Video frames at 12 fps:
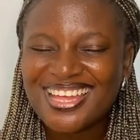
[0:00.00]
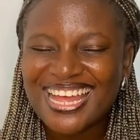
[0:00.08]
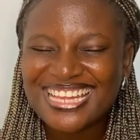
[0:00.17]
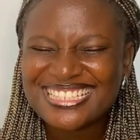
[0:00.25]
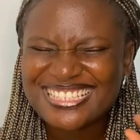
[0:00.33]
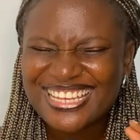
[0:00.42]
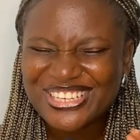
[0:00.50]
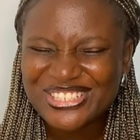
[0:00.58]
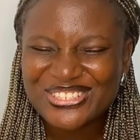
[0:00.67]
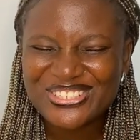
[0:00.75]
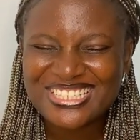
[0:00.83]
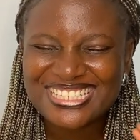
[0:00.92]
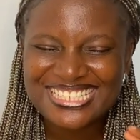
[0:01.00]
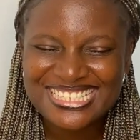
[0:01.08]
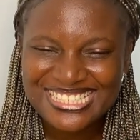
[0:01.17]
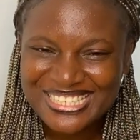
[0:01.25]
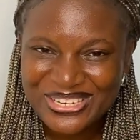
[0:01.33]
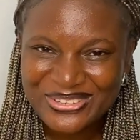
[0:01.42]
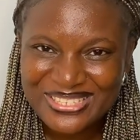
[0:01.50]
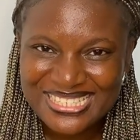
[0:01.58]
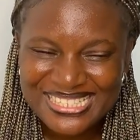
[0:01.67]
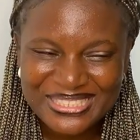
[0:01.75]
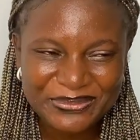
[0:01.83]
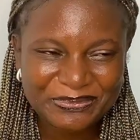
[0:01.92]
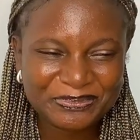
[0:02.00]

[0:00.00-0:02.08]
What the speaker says: attention to details.